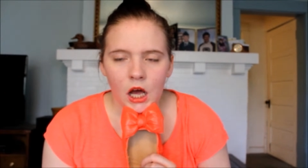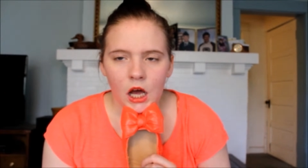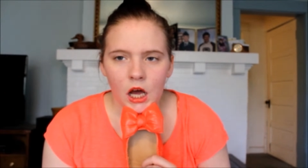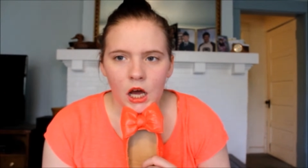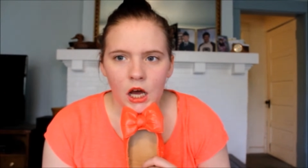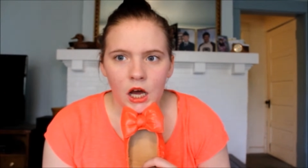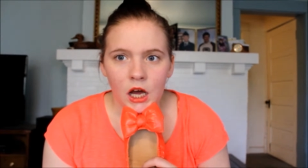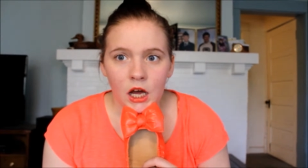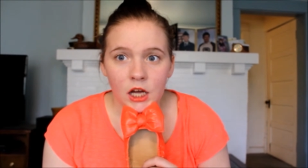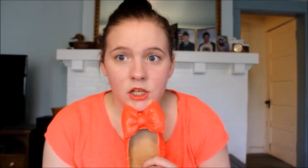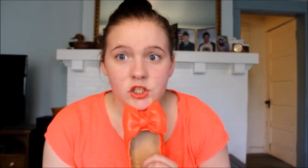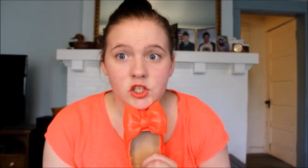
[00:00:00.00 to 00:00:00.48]

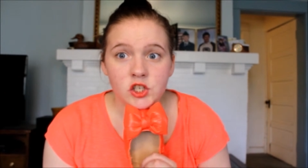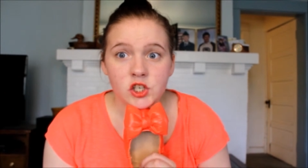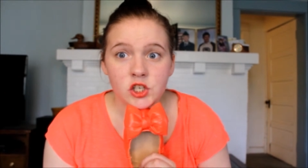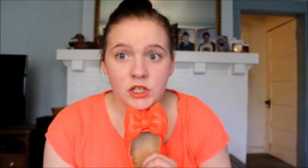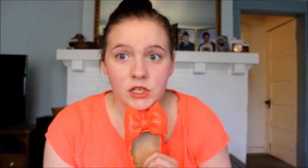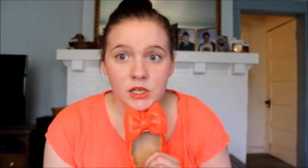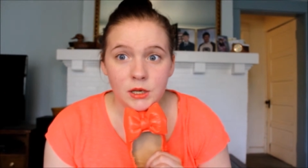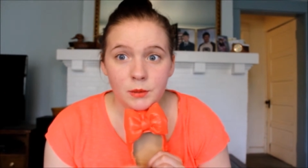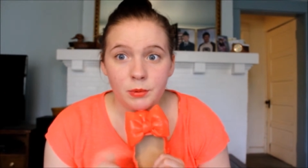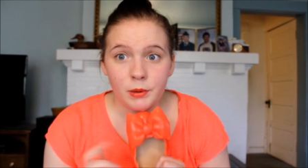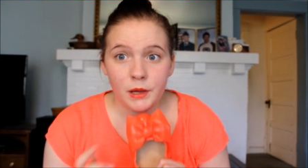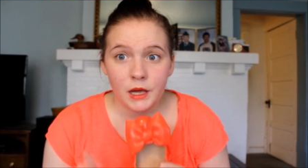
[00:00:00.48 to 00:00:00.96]
uh,
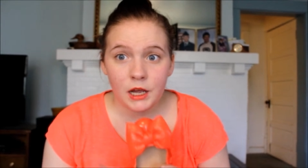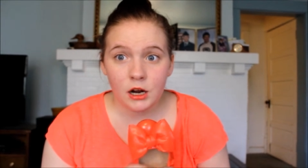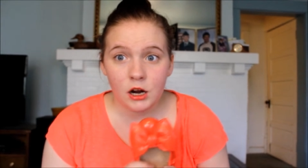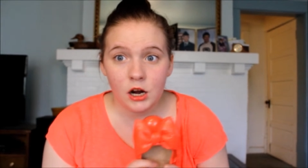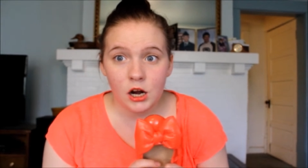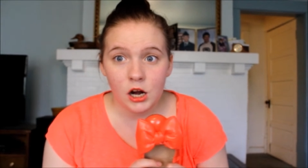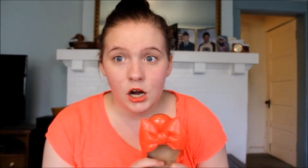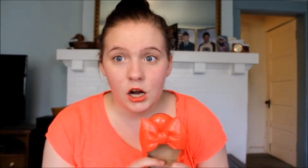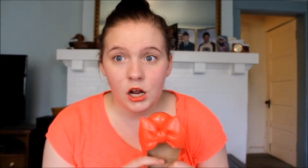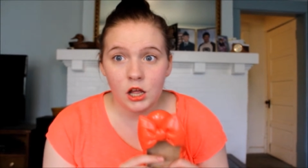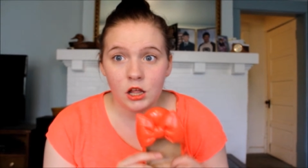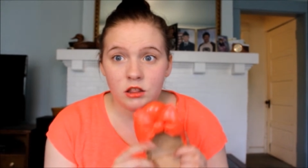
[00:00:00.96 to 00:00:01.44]
cheetah
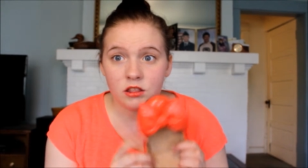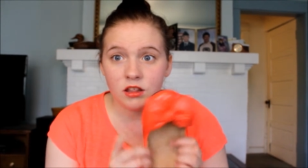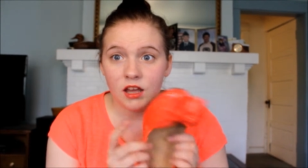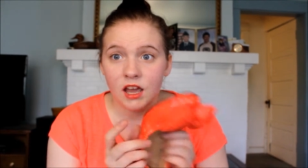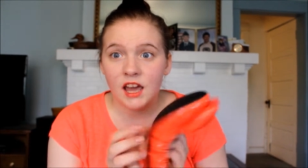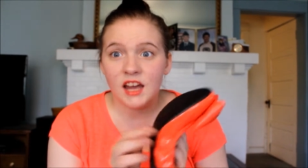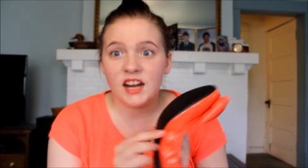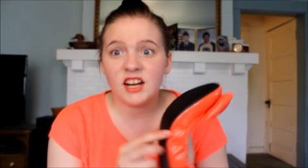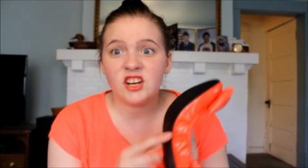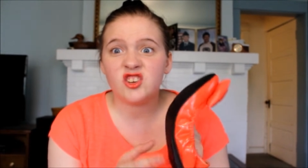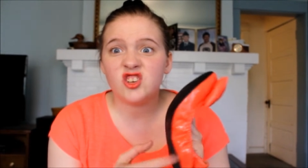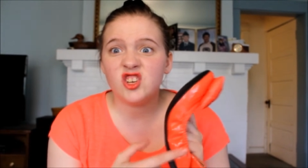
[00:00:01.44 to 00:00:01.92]
pair. They
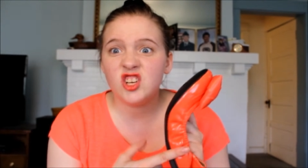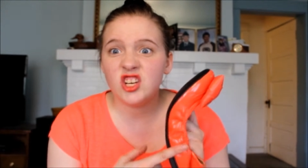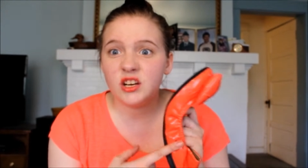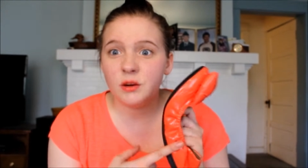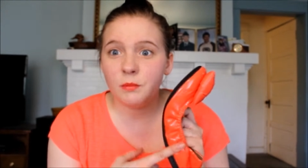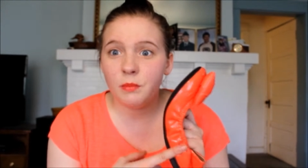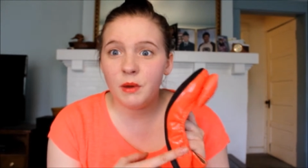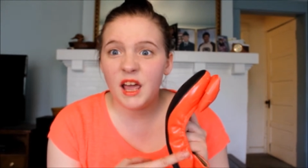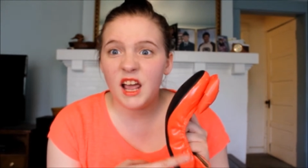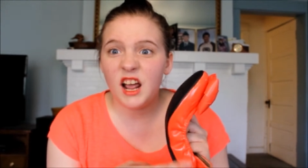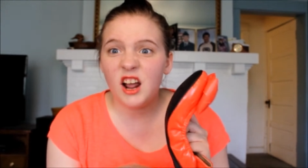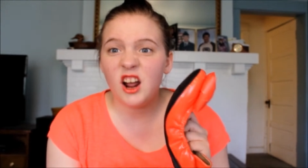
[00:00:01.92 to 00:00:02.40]
have
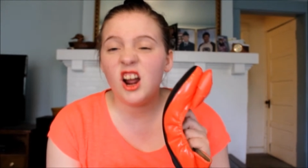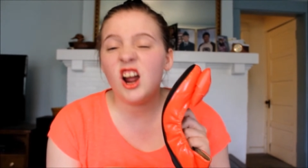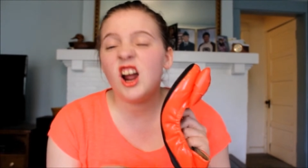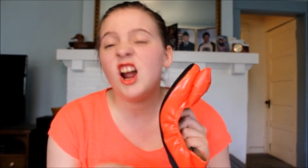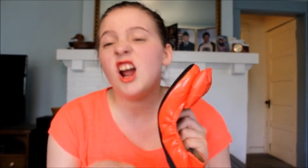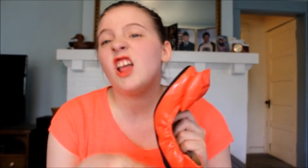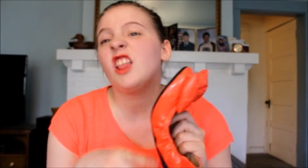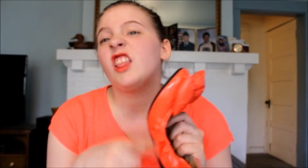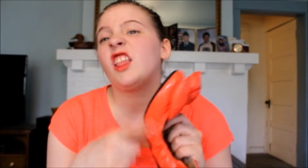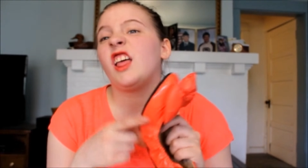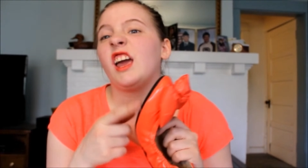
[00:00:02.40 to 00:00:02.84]
cheetah pair,